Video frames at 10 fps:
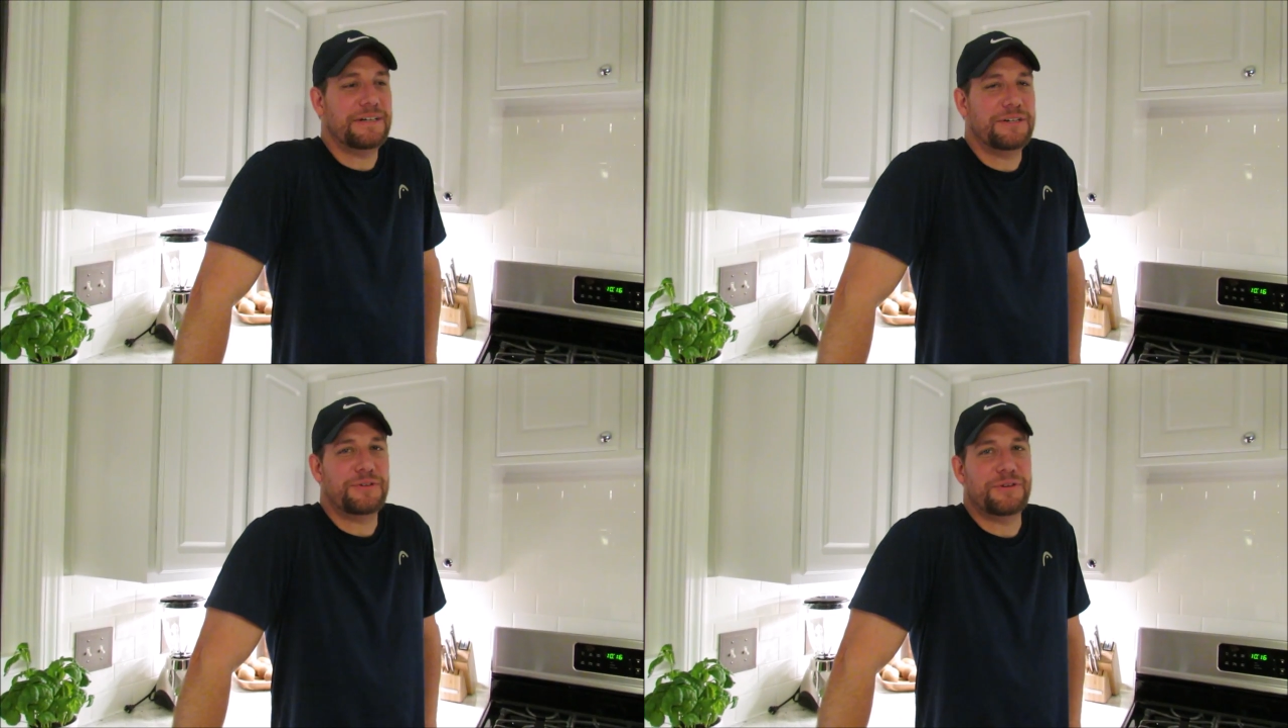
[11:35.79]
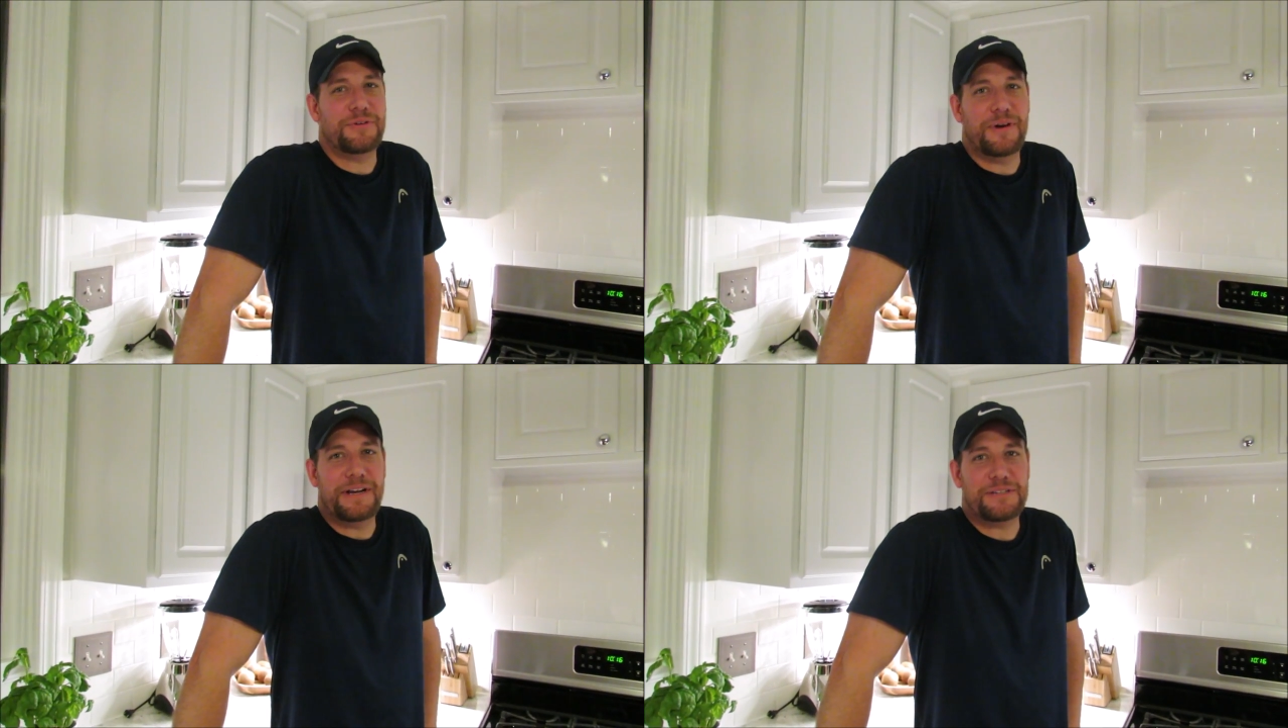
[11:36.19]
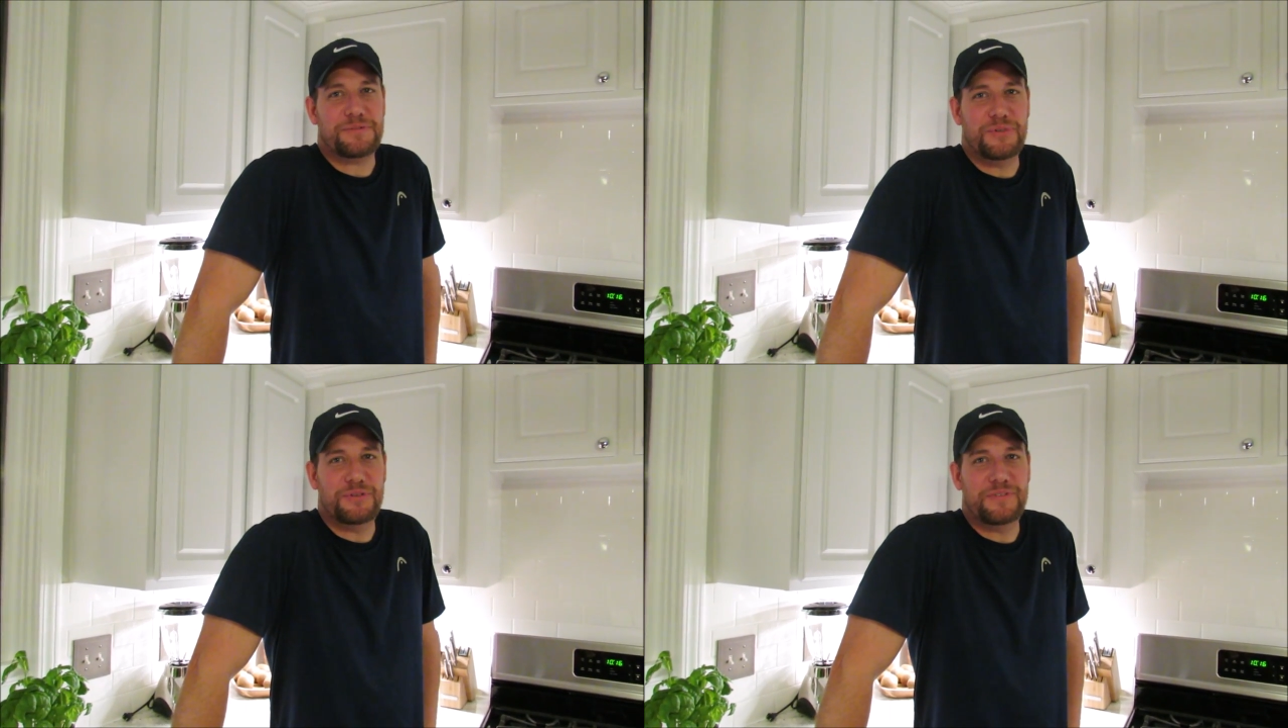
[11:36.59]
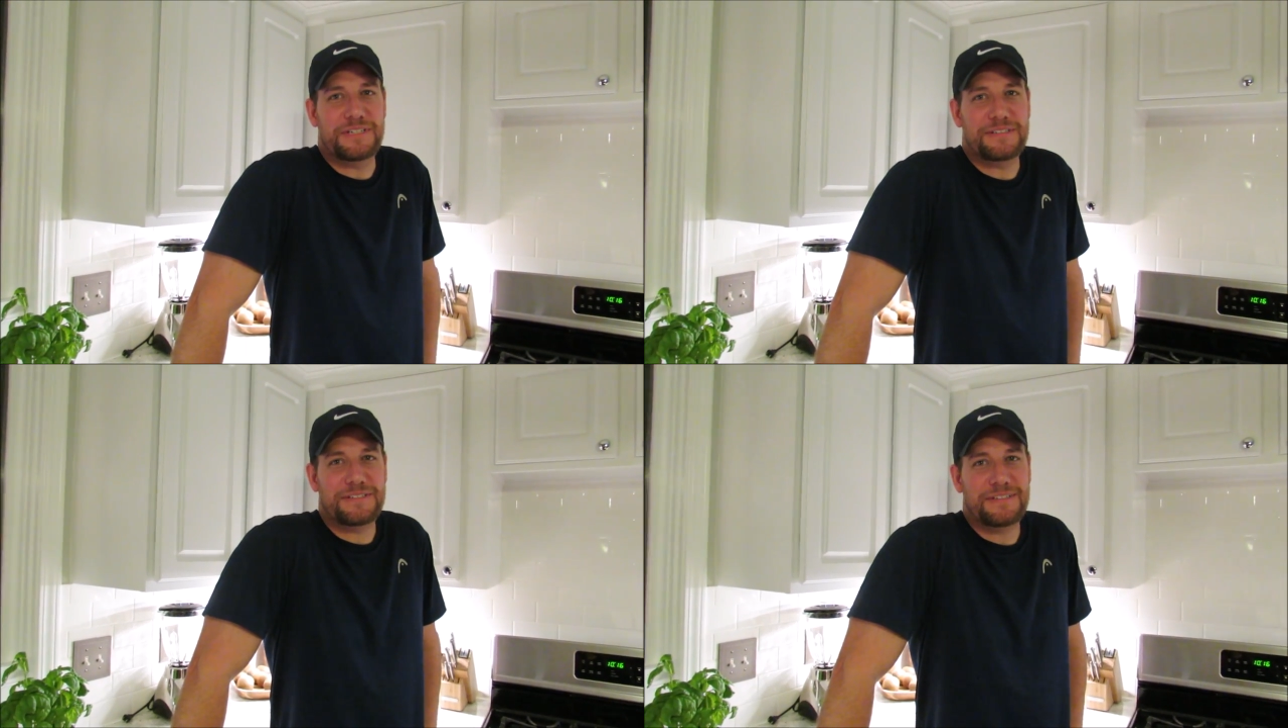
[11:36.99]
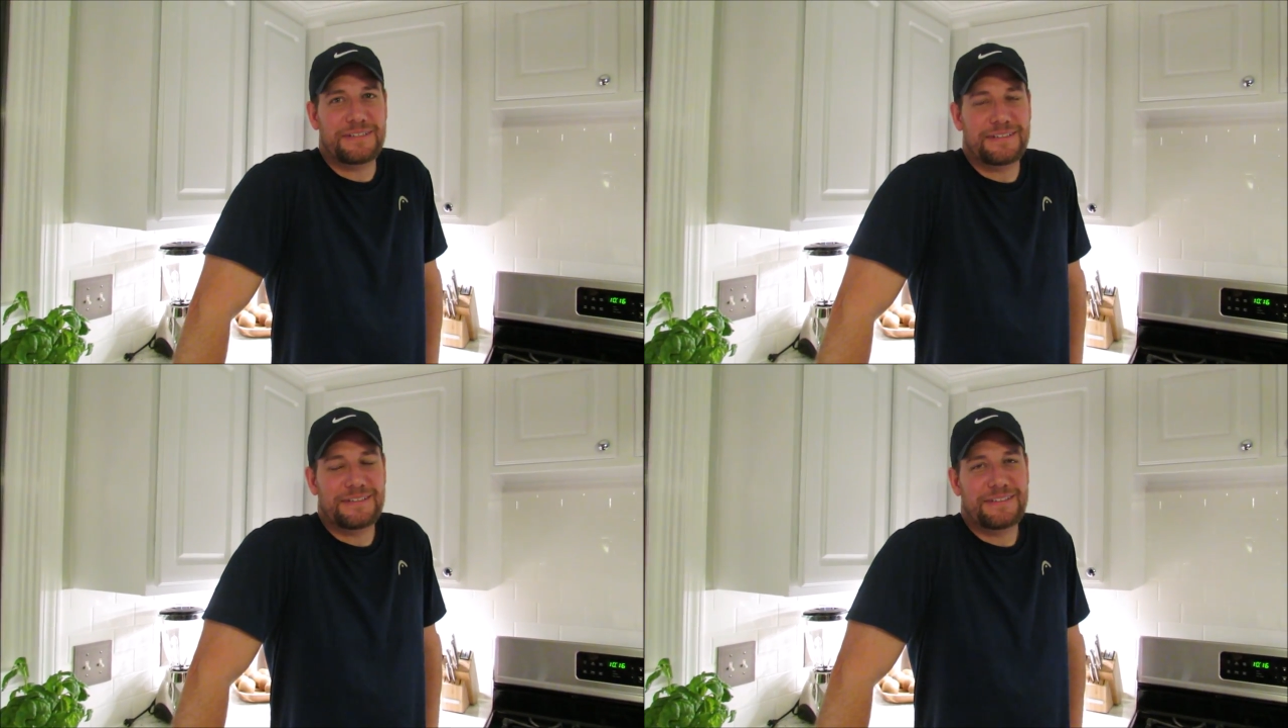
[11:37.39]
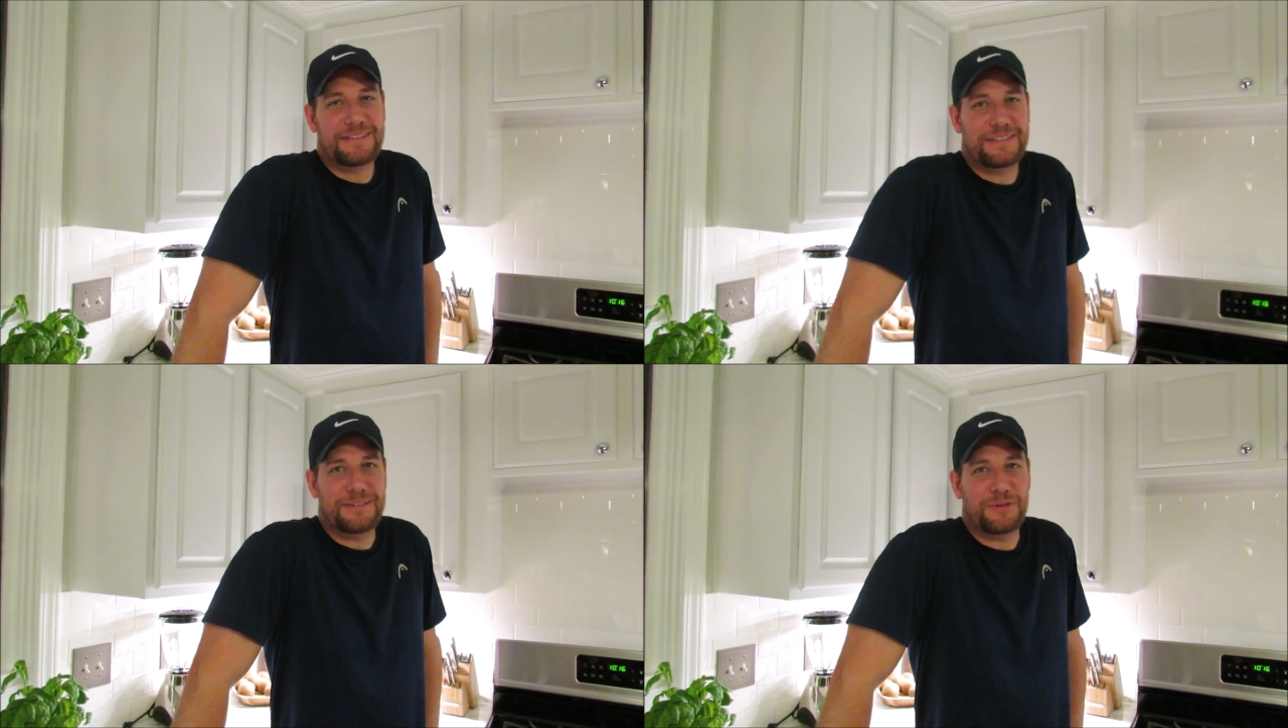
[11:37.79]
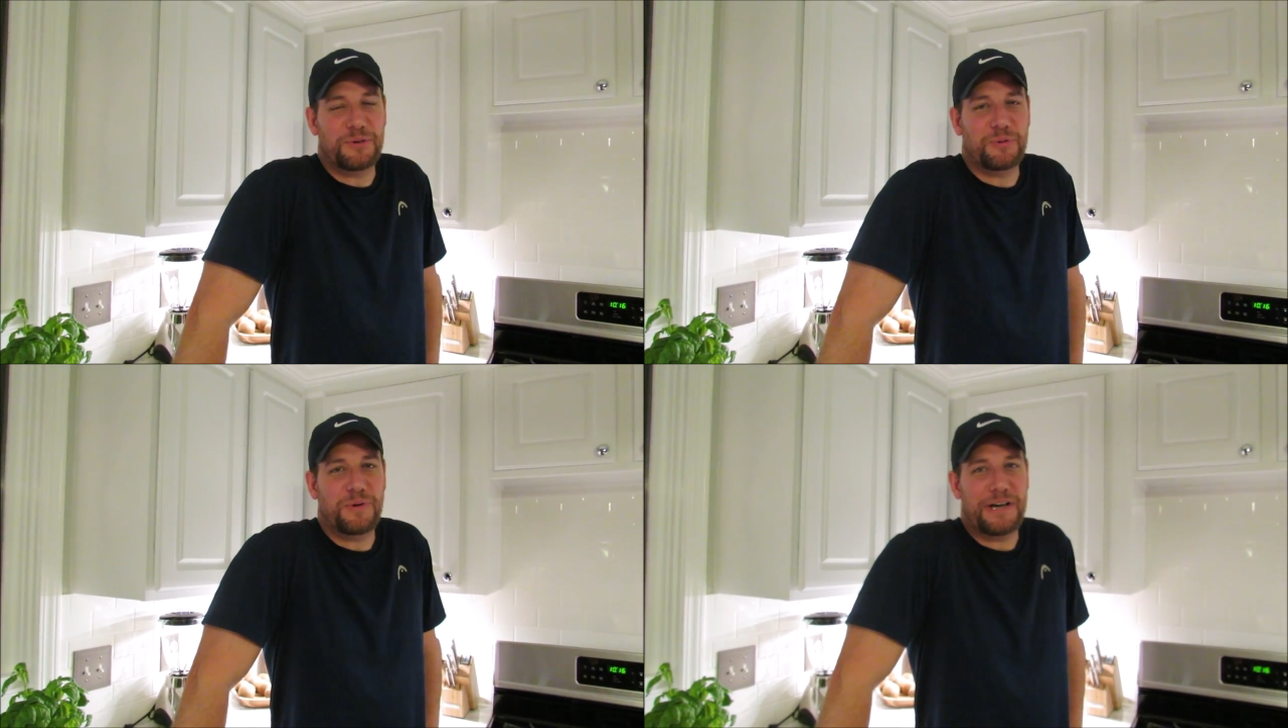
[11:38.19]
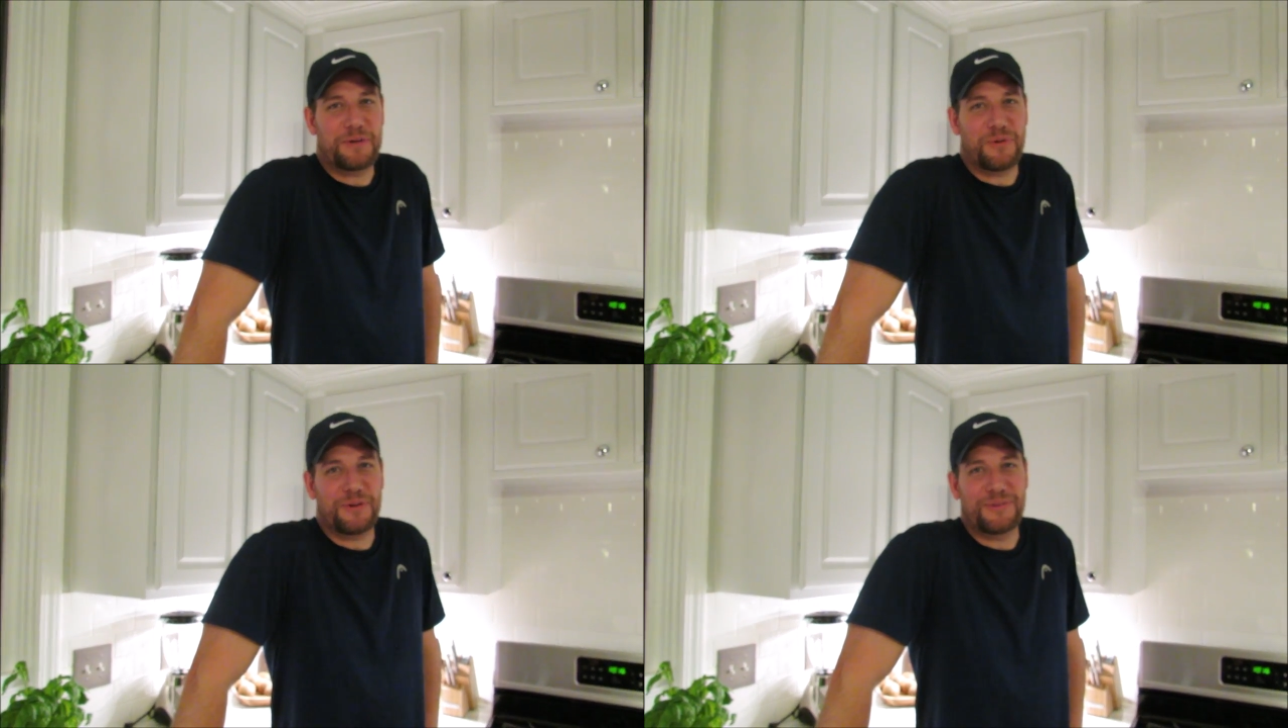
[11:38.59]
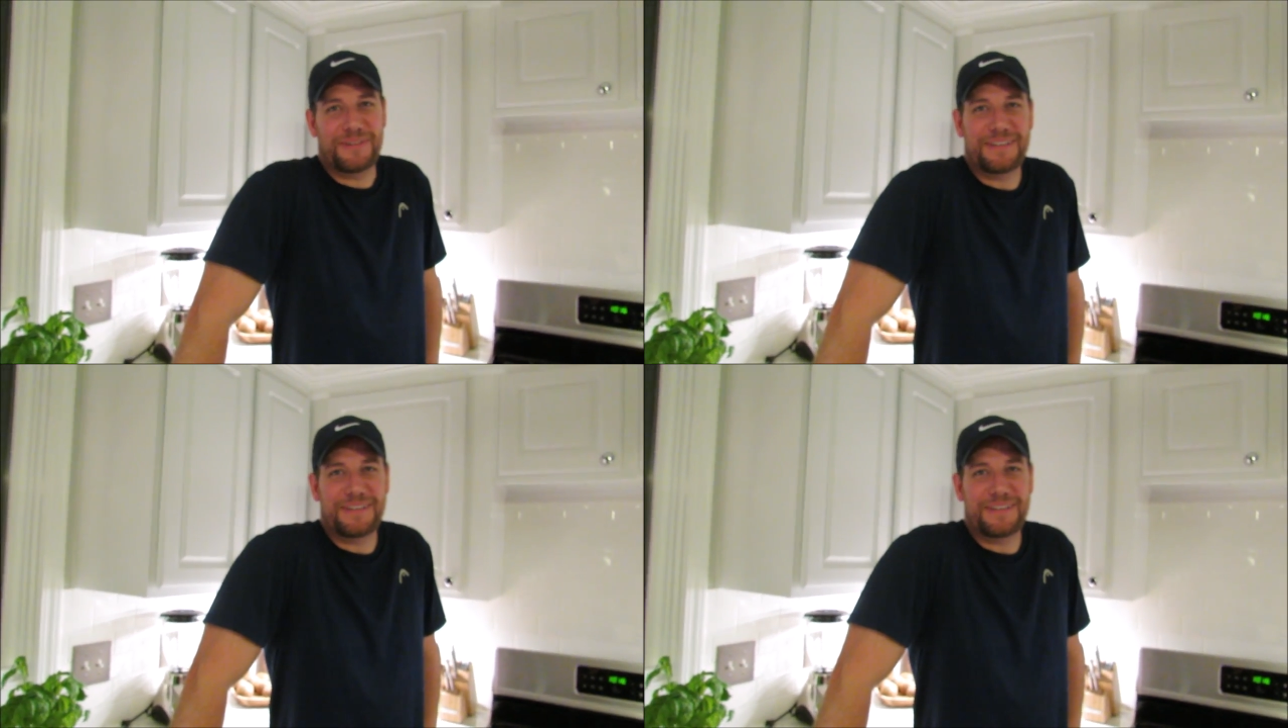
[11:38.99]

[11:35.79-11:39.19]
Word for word: 100 greatest movies in the whole wide world.